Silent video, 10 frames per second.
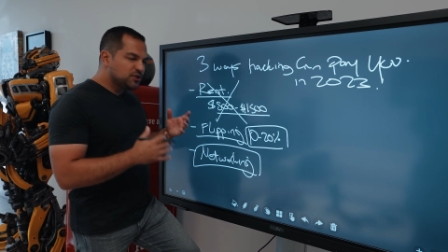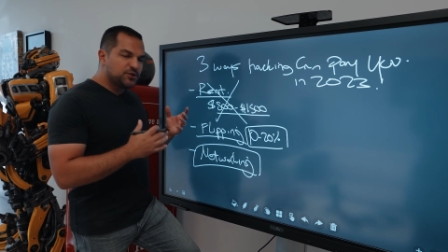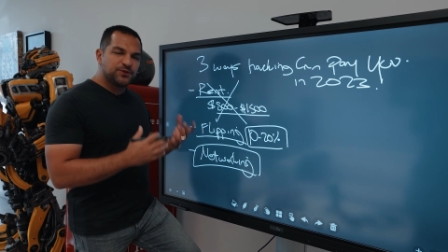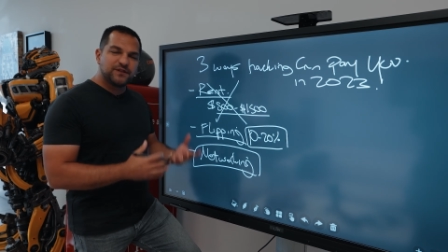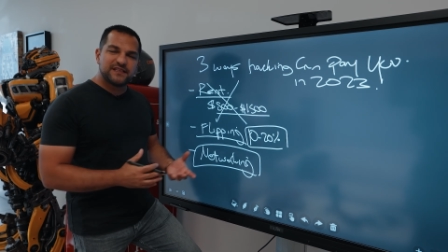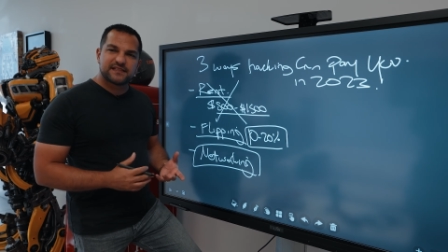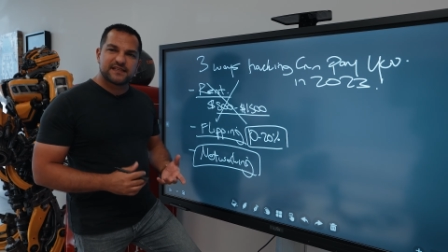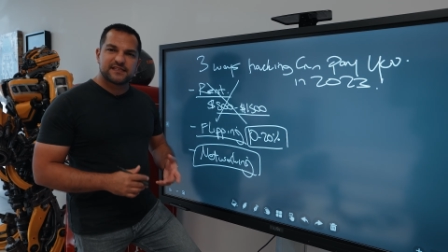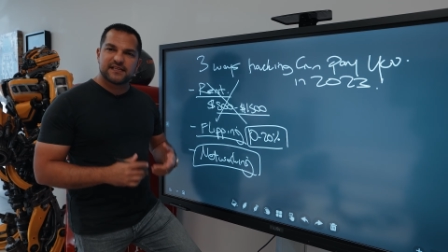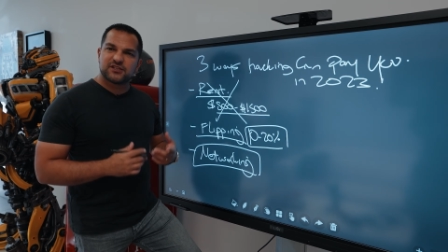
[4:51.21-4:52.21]
Do these
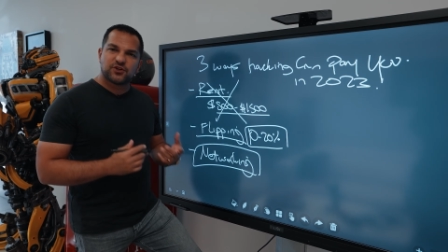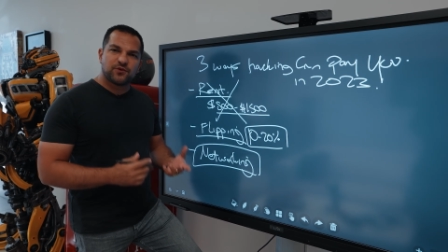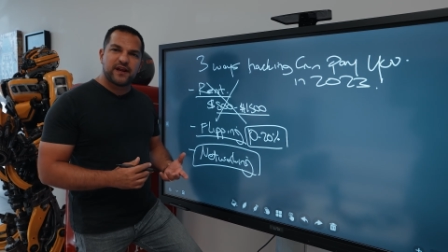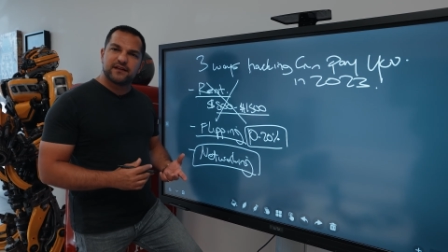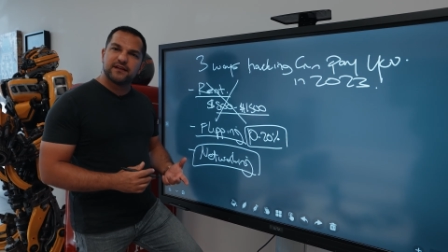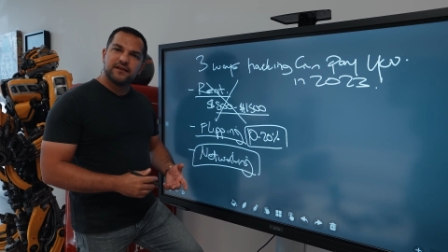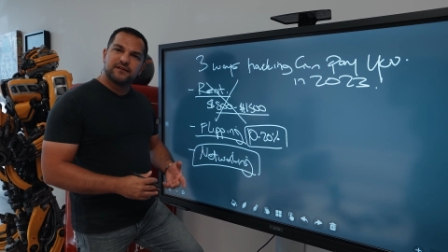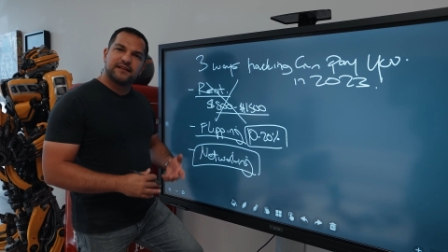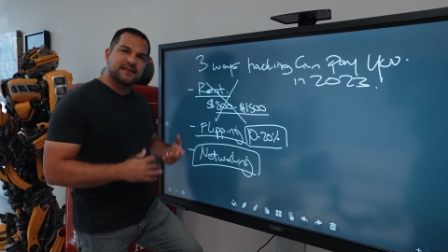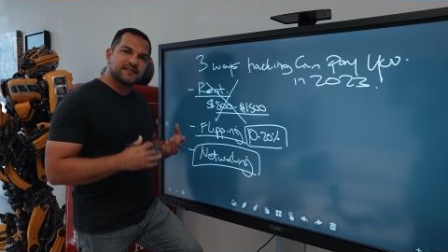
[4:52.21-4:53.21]
things. That's great.
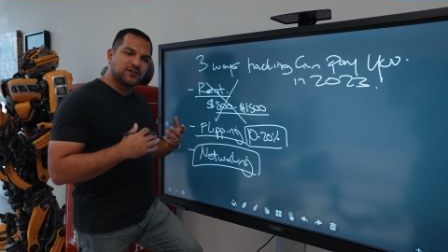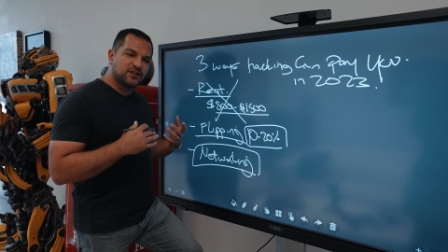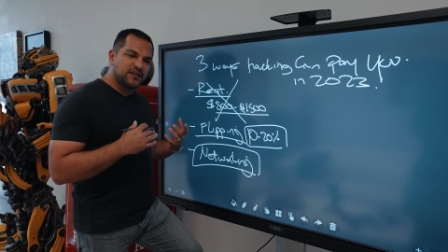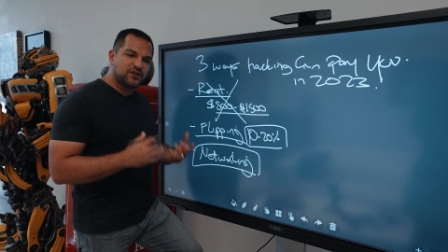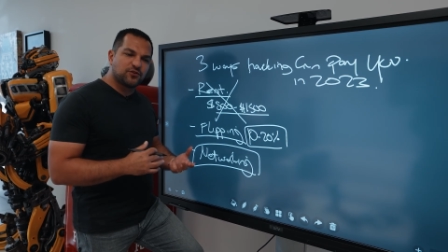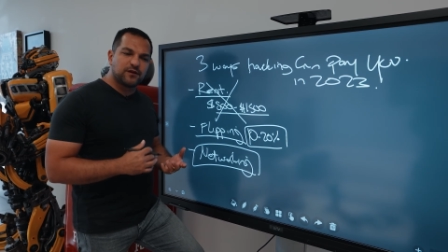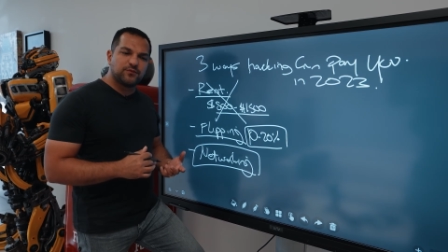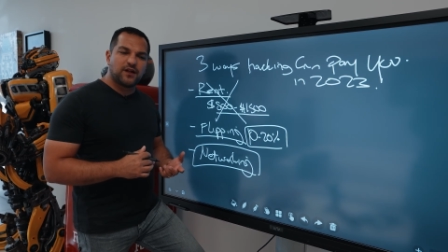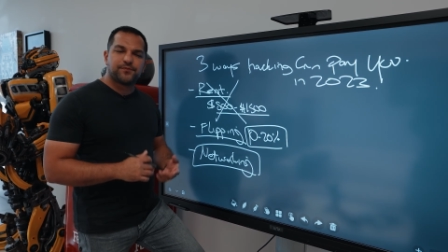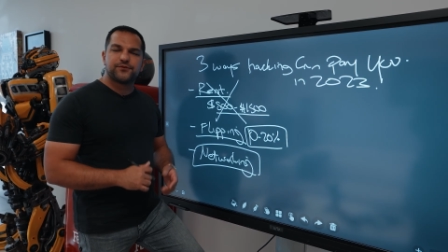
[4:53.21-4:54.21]
That's an
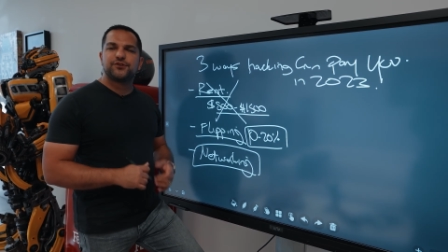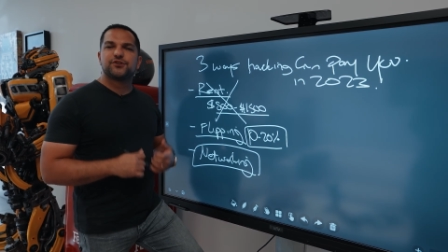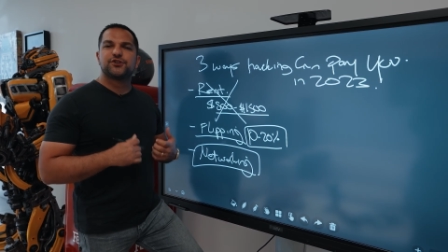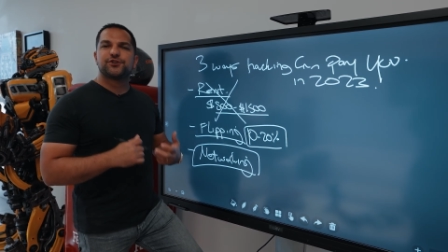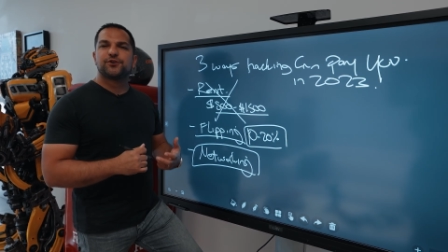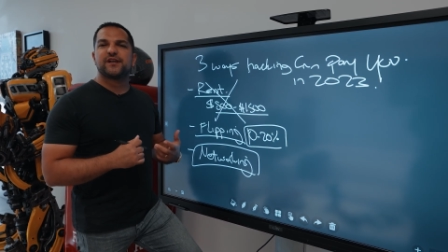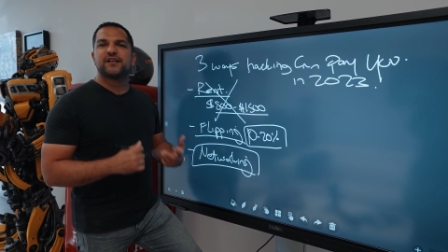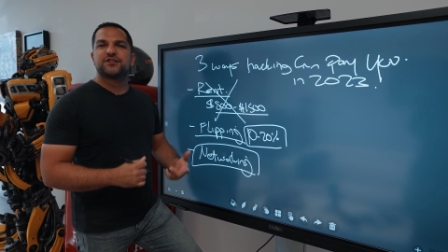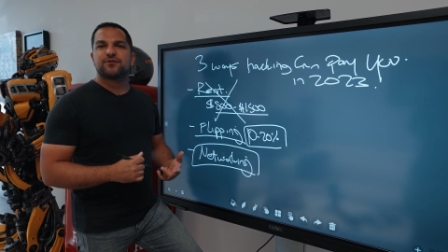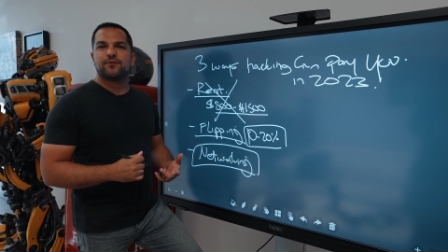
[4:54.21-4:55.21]
incredible opportunity to
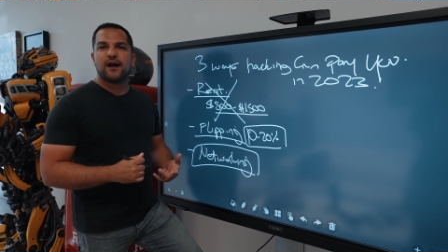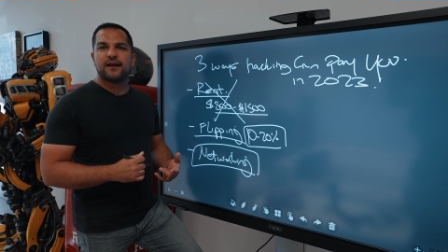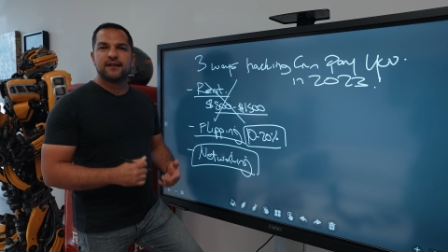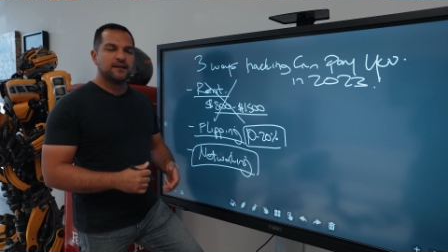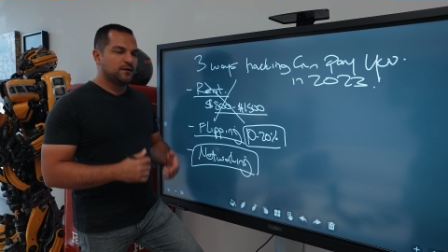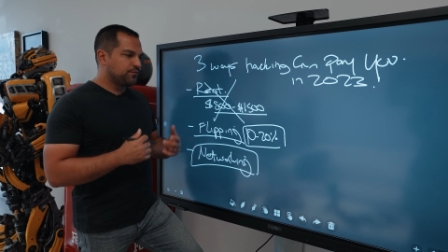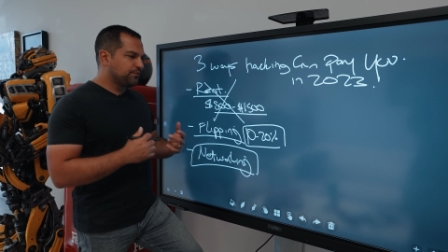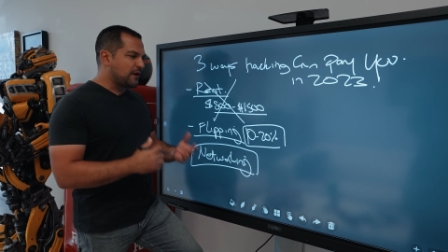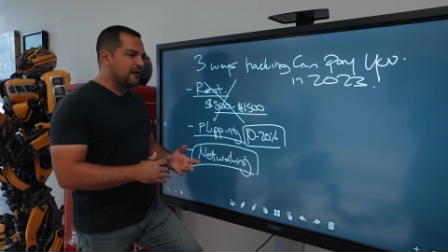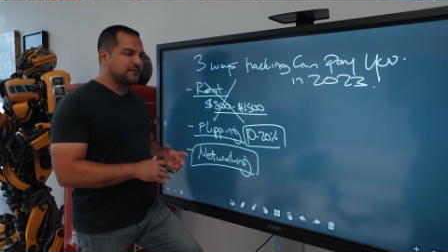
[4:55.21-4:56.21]
showcase your ride,
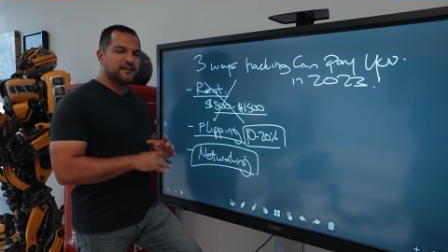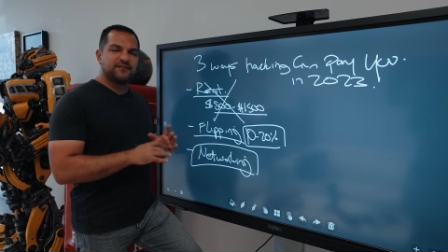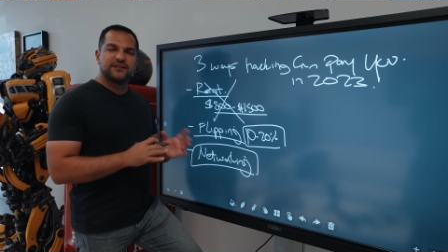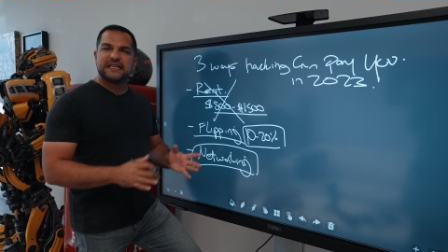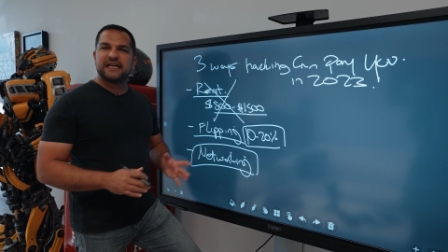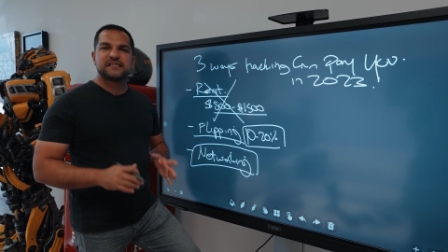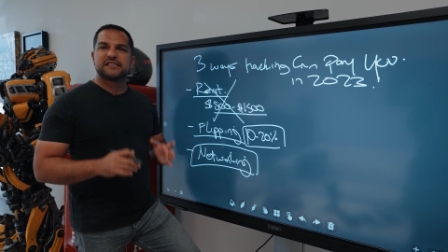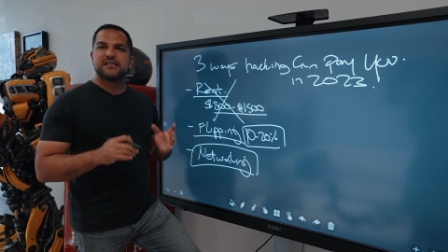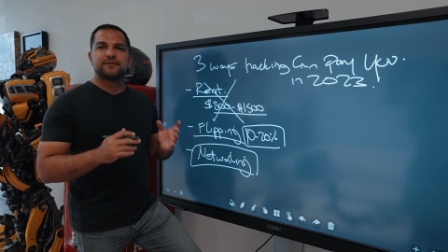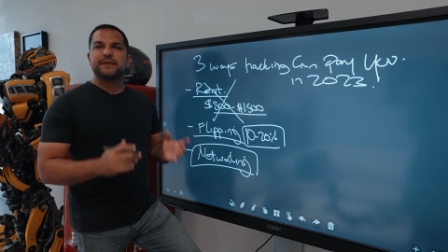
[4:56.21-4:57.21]
proud and everything else.
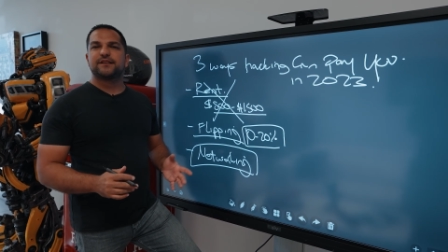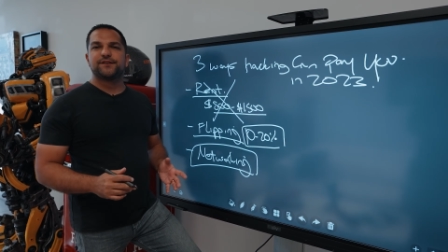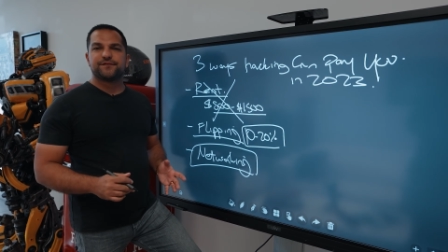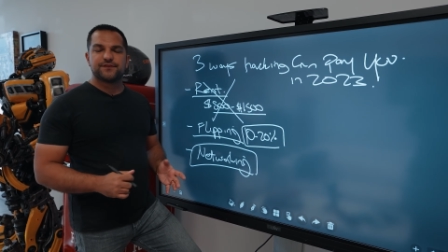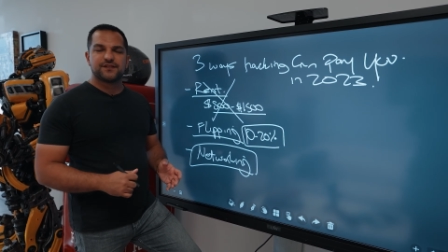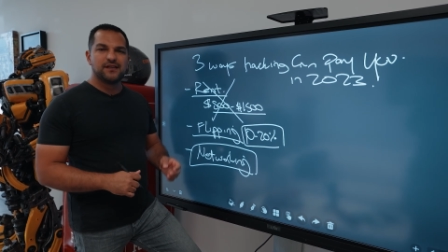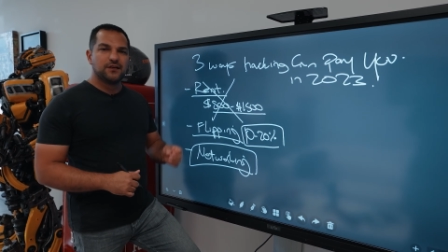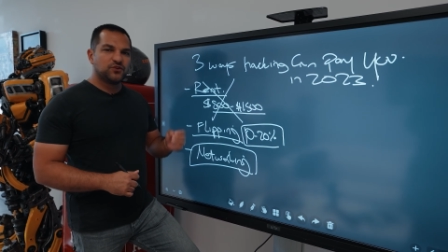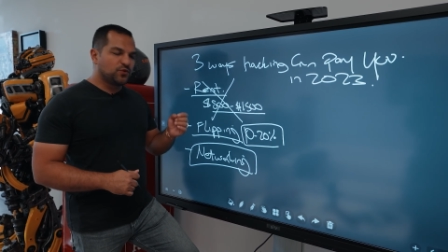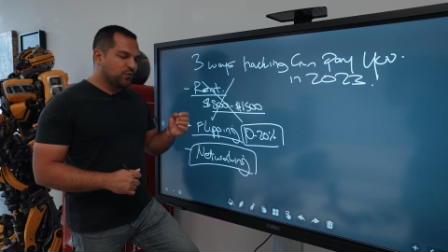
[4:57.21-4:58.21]
Doesn't make a difference.
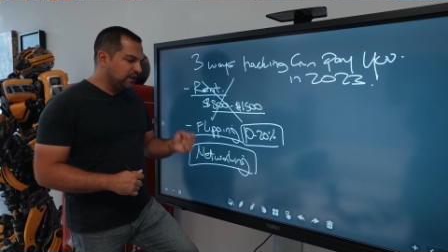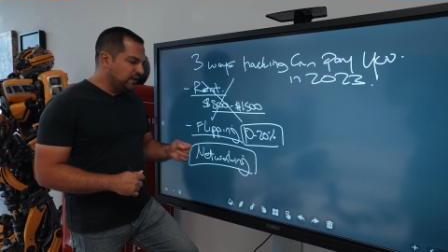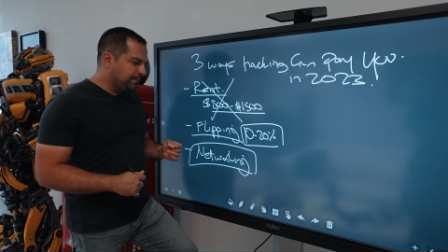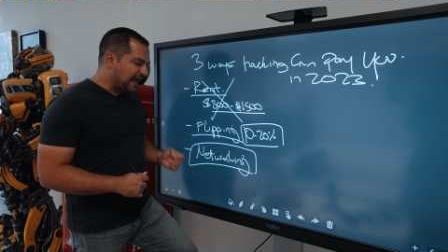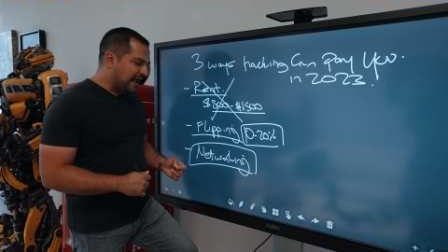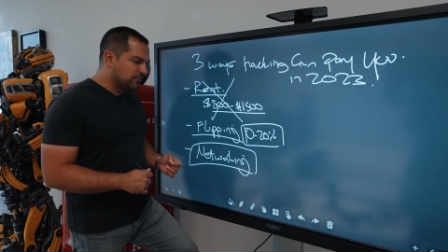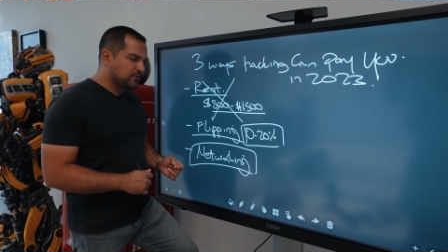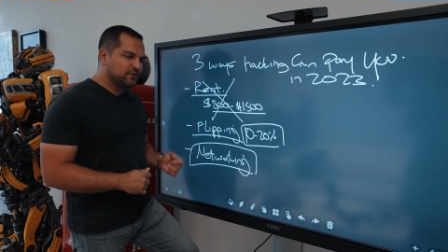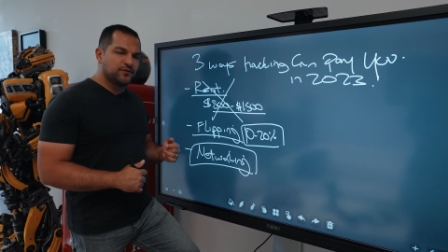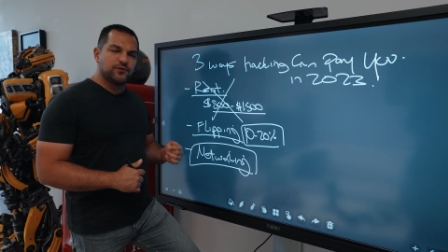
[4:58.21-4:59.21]
The real
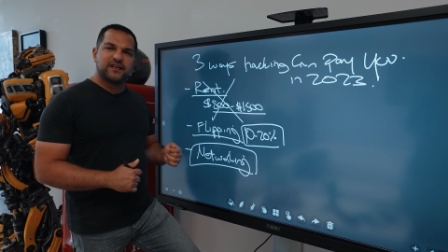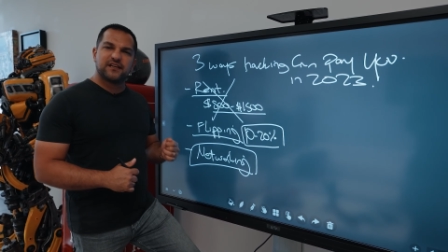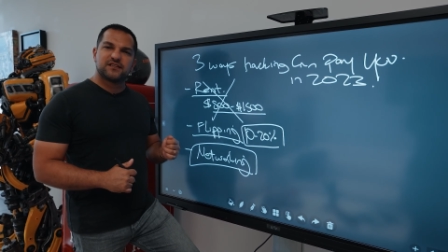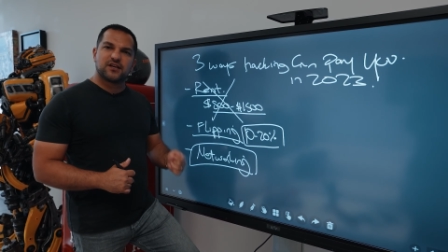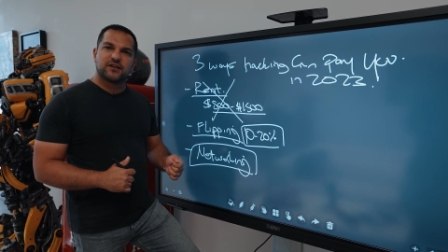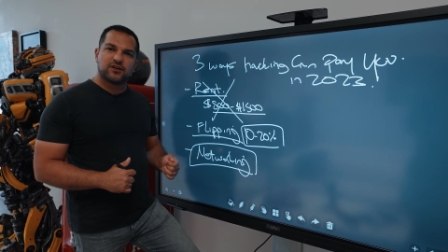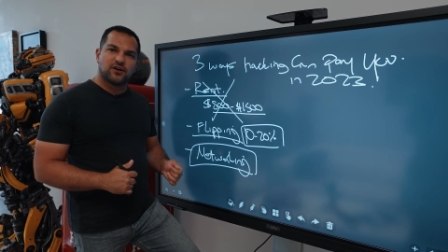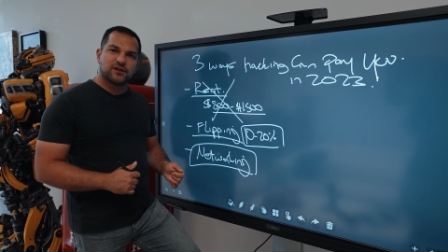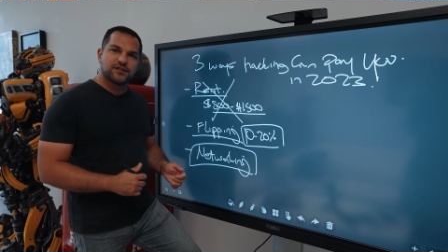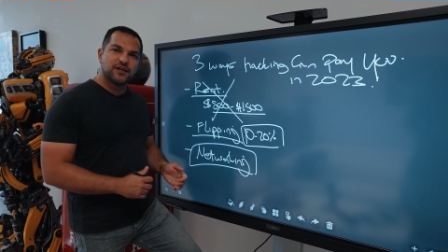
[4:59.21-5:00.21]
power of owning exotic
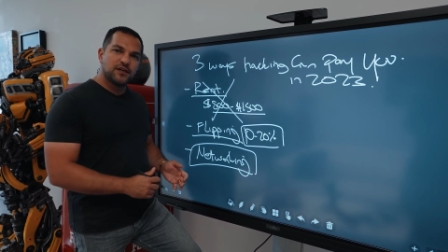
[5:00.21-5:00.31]
cars